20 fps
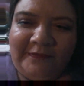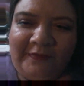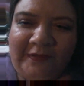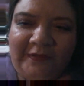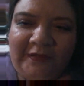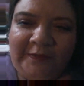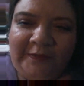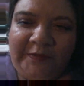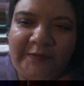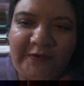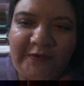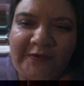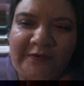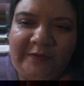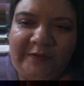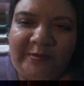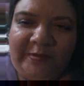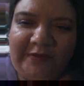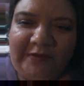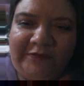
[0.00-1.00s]
I'm gonna go
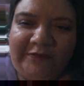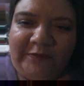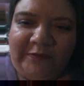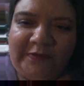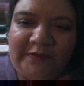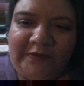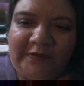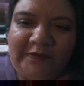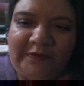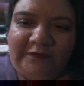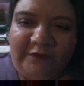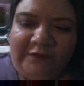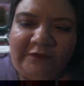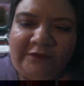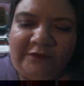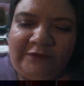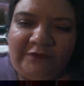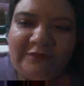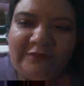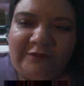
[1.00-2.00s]
to bed when my
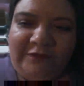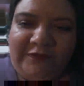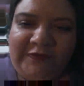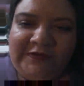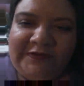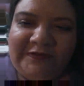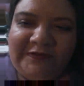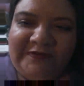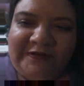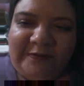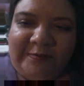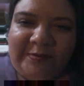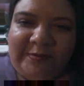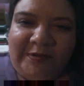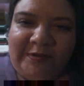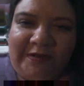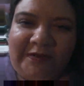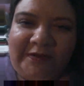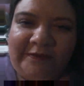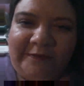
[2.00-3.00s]
feet stop
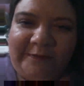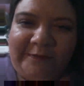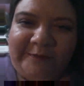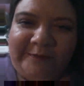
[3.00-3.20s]
aching.